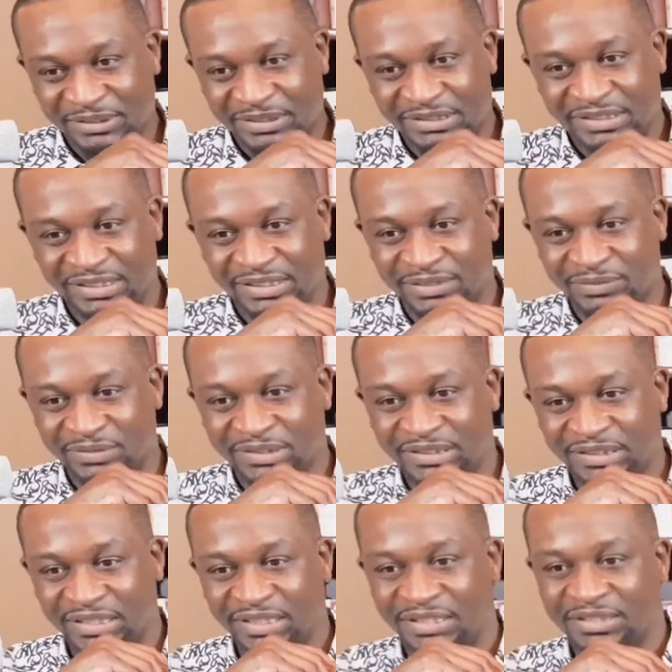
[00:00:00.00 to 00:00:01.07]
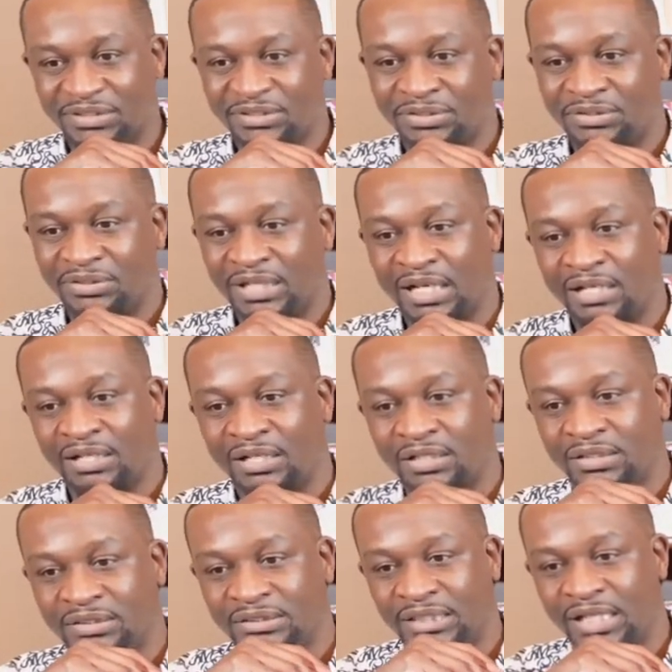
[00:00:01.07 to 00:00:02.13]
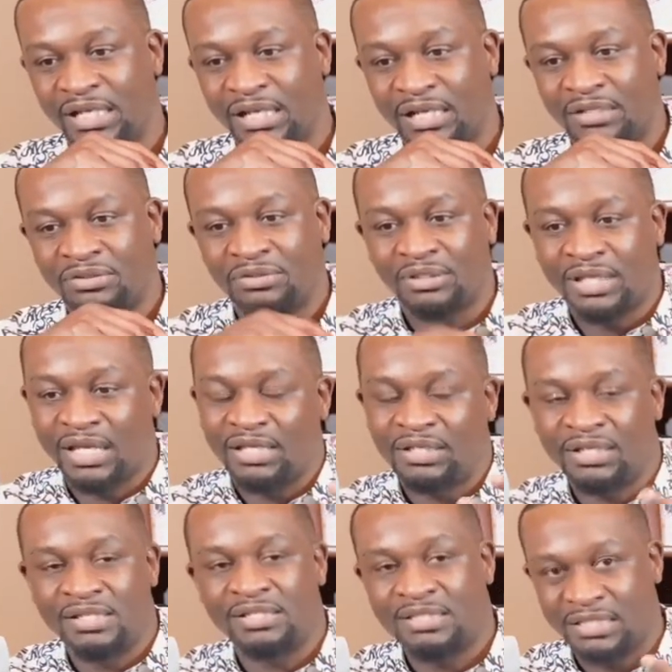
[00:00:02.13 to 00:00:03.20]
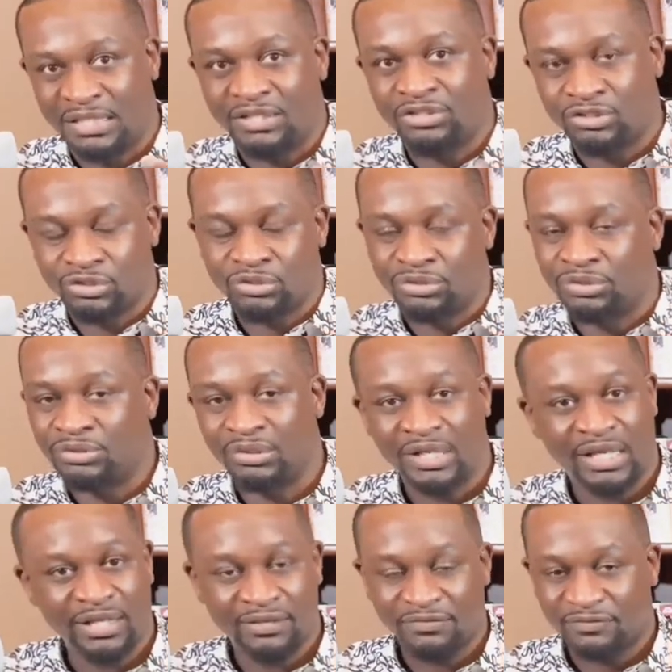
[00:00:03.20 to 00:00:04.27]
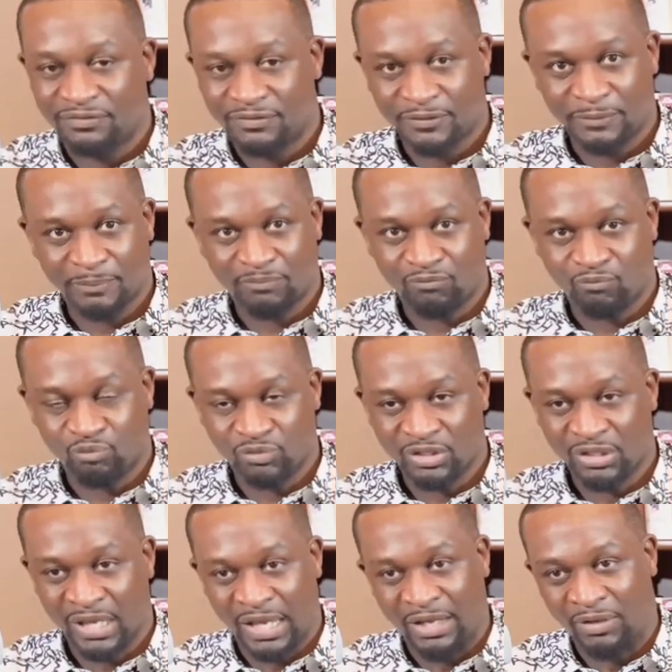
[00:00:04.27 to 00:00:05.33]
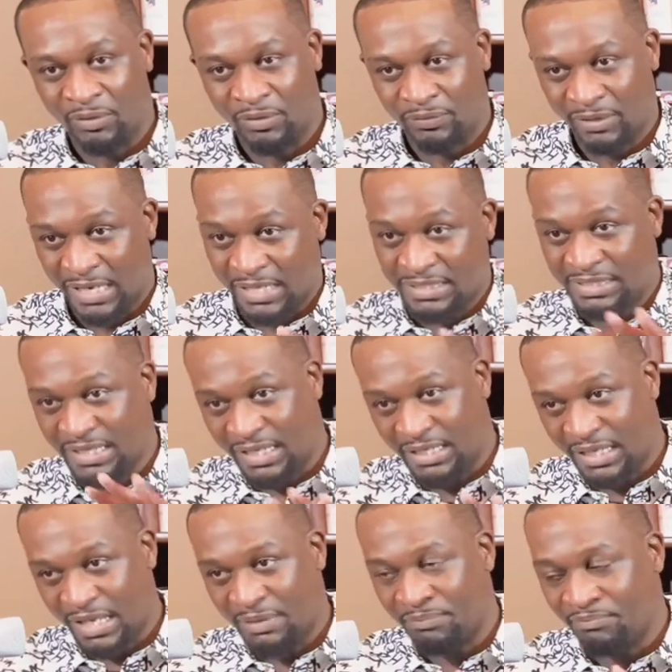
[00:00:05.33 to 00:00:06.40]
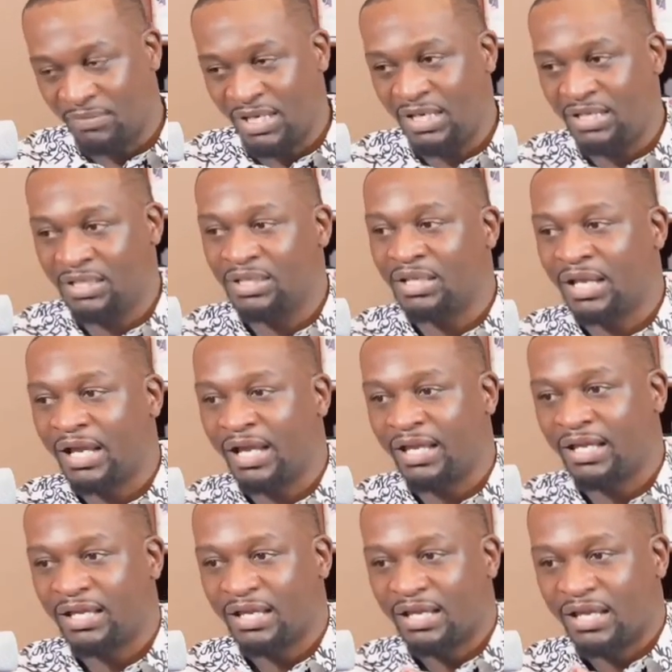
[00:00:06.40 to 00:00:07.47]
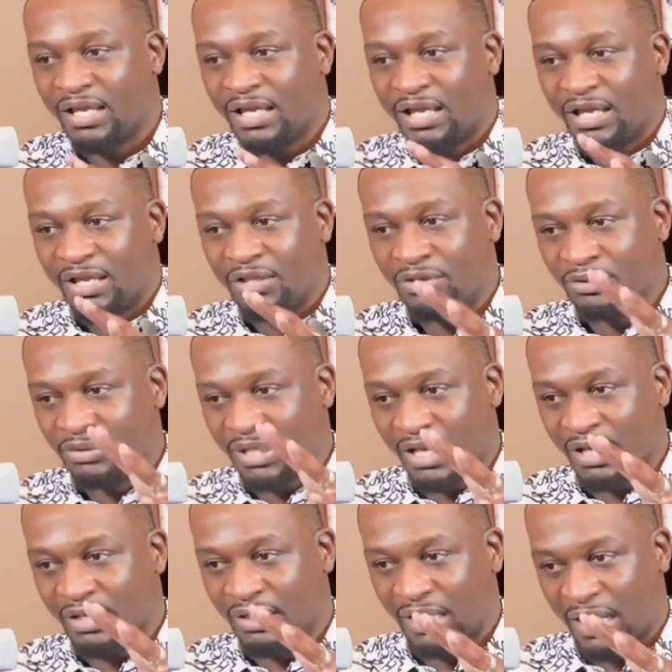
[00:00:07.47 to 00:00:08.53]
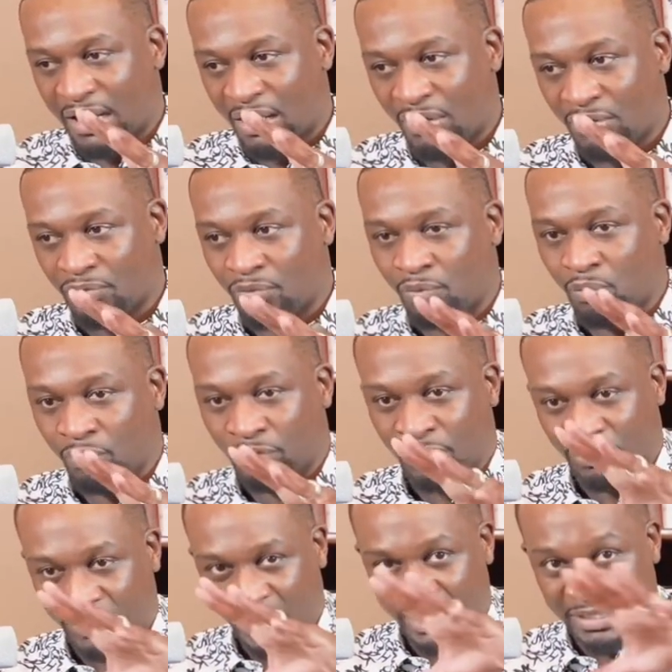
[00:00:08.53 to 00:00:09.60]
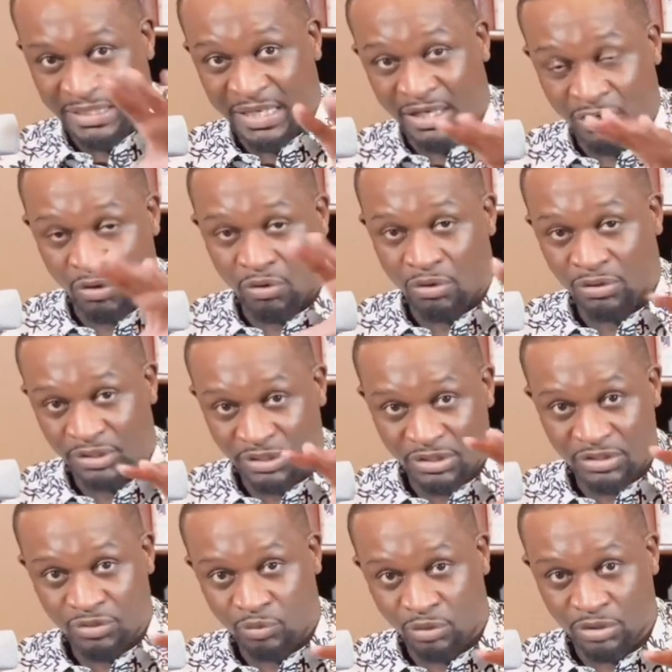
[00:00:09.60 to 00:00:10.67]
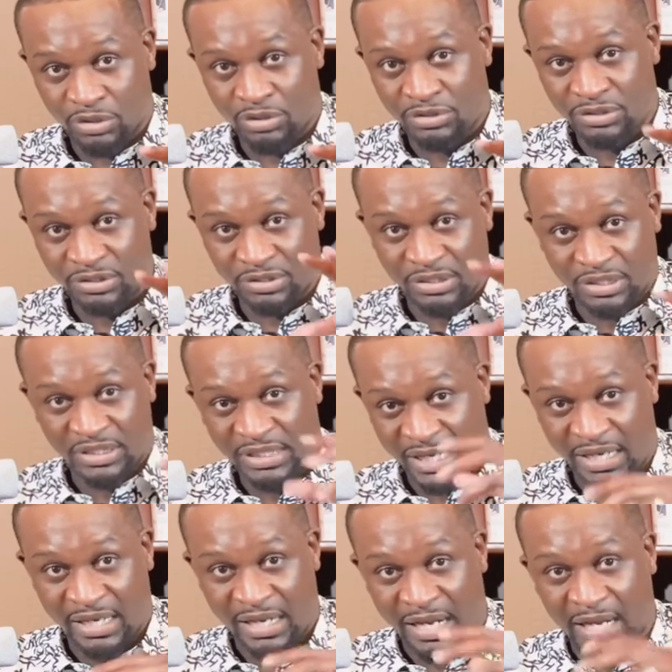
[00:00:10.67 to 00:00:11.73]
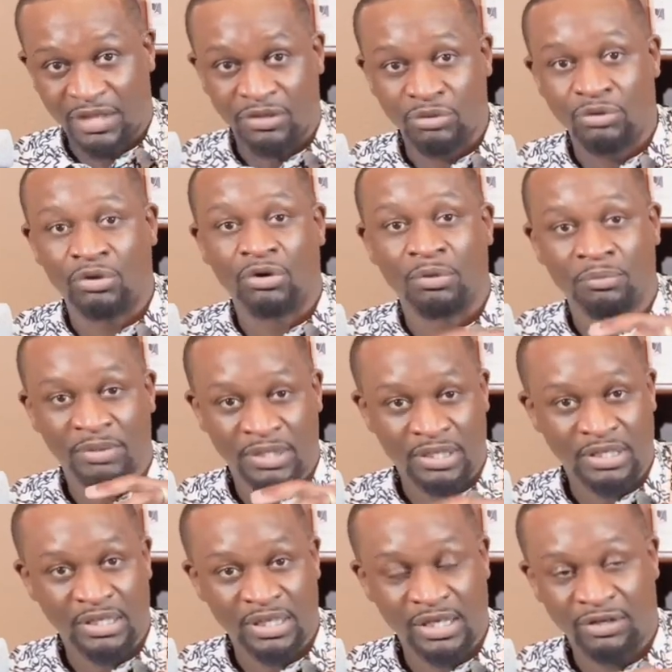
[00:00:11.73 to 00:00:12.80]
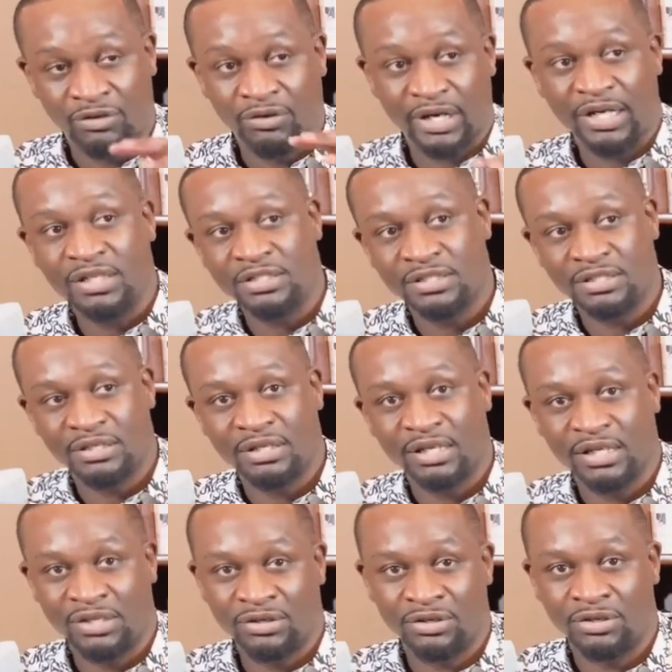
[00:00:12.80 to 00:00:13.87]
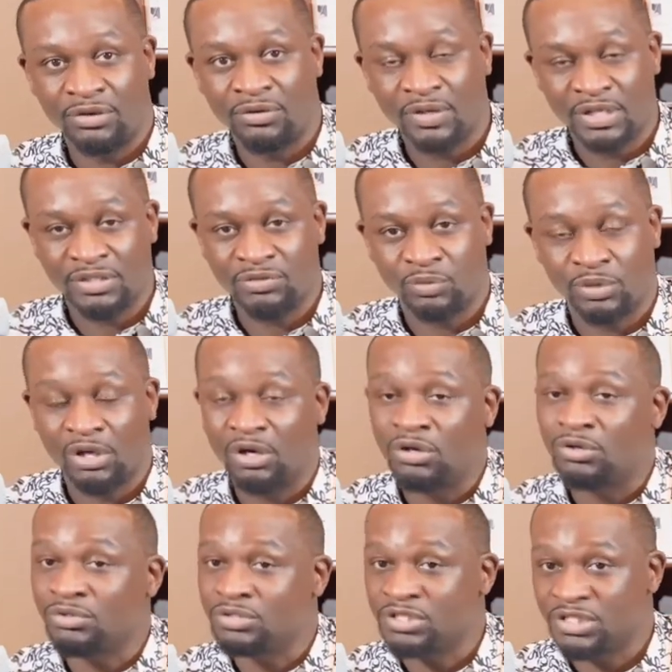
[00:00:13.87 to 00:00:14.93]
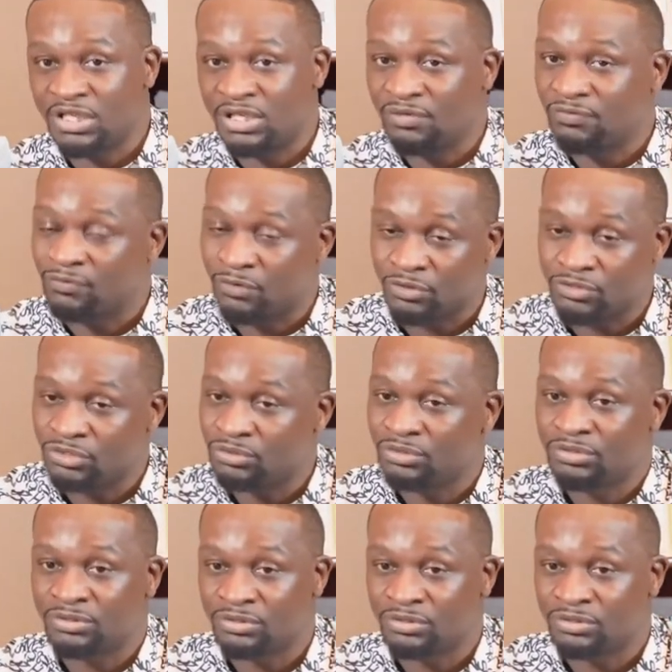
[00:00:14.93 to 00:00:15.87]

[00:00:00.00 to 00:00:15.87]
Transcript: dealing with sin, you got to understand you can't let sin control your life. Like, when I say that, meaning, like, you can't allow the things that go on in this world to dictate how you're going to be in Christ, you know, because we're all going to sin and fall short to the